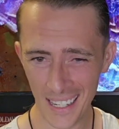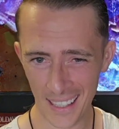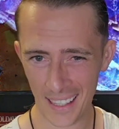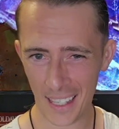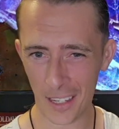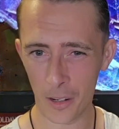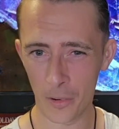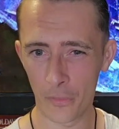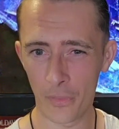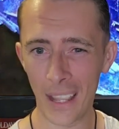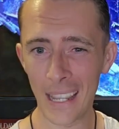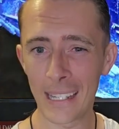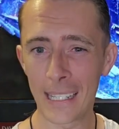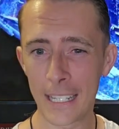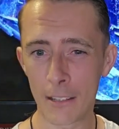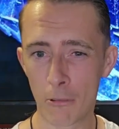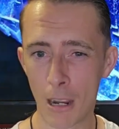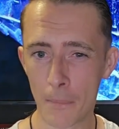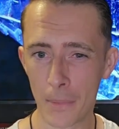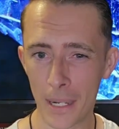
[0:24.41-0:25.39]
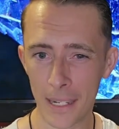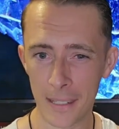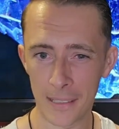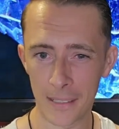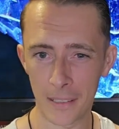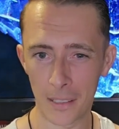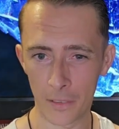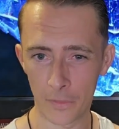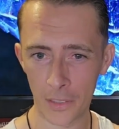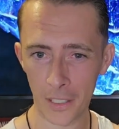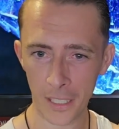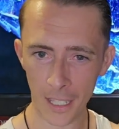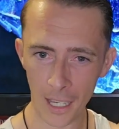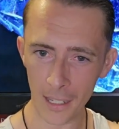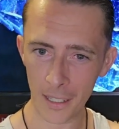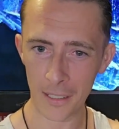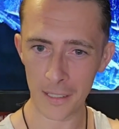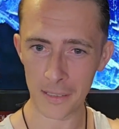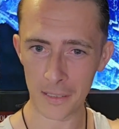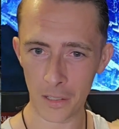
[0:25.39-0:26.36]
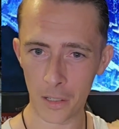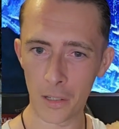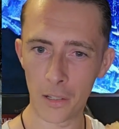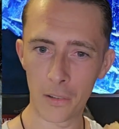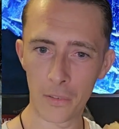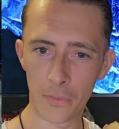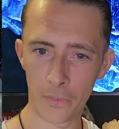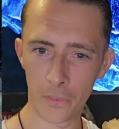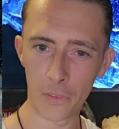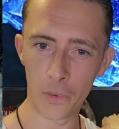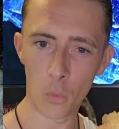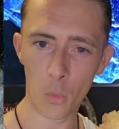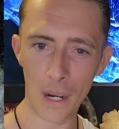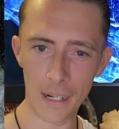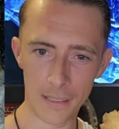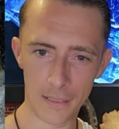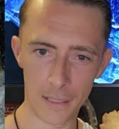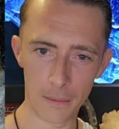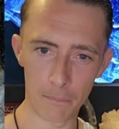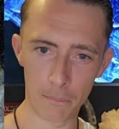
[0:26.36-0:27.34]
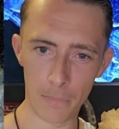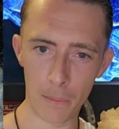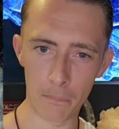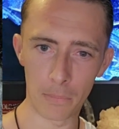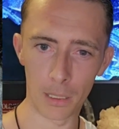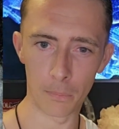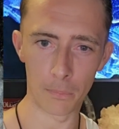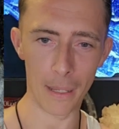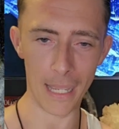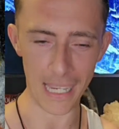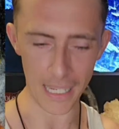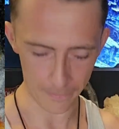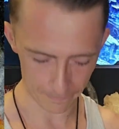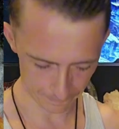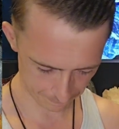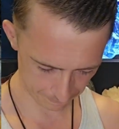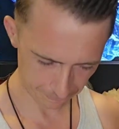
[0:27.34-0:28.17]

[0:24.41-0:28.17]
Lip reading: that are vaguely reminiscent of the colors of the Western Bumblebee.